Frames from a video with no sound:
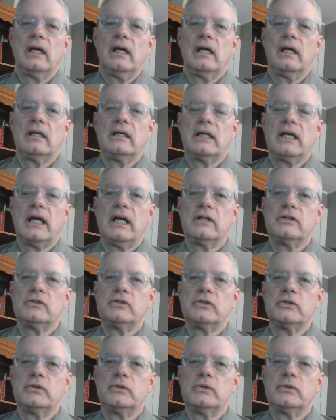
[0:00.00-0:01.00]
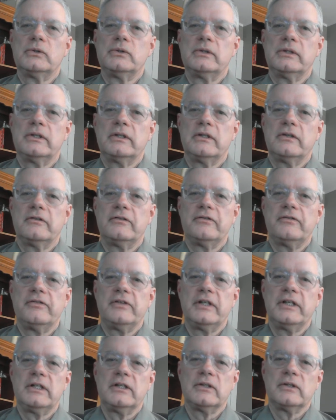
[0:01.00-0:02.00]
And as you
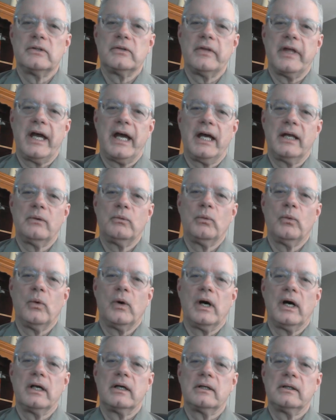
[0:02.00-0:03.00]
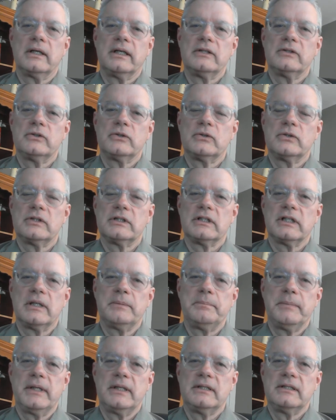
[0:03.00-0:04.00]
feel that water, as you
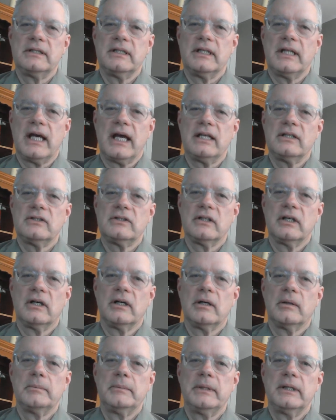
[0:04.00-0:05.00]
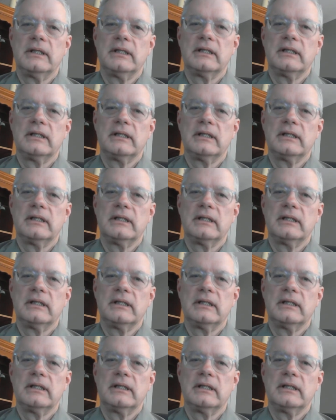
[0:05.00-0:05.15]
slip into that tub,